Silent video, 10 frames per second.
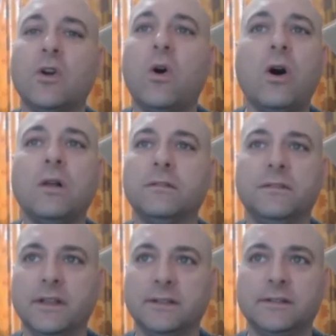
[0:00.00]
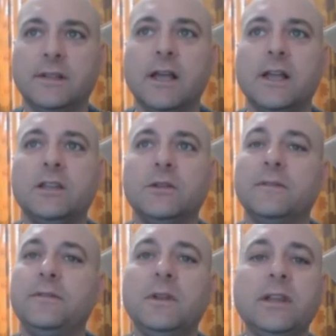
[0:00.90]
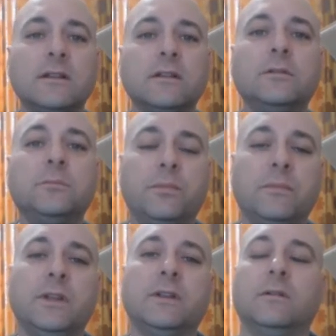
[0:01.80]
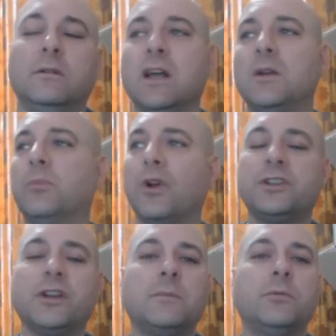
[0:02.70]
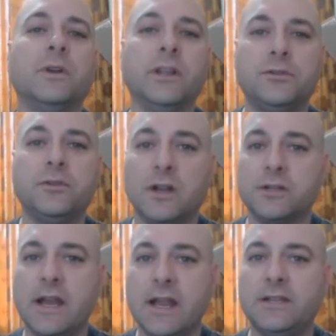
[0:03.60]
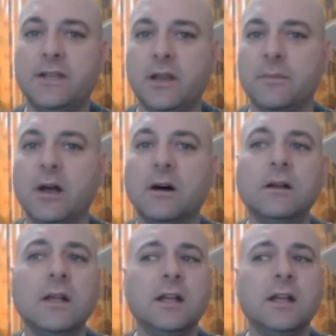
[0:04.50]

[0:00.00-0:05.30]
all of this. If you need a little, kind of brush up or an introduction to HTML,